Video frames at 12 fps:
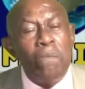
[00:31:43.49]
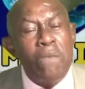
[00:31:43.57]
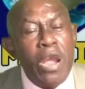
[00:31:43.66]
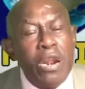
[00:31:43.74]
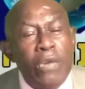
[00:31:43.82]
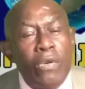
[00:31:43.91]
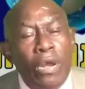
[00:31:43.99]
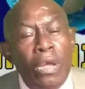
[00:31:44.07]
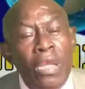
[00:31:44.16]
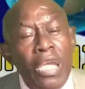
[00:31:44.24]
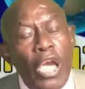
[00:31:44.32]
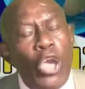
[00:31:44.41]
murderer,
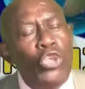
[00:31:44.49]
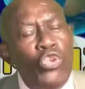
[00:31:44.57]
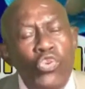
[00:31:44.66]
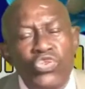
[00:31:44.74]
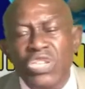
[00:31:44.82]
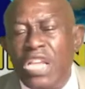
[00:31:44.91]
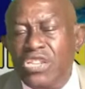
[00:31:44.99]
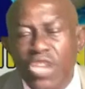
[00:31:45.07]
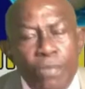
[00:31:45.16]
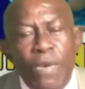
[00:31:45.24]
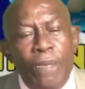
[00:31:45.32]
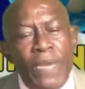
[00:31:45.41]
a useless
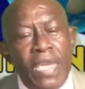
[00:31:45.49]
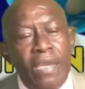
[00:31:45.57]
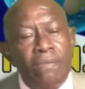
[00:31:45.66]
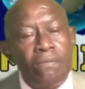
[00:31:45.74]
human being.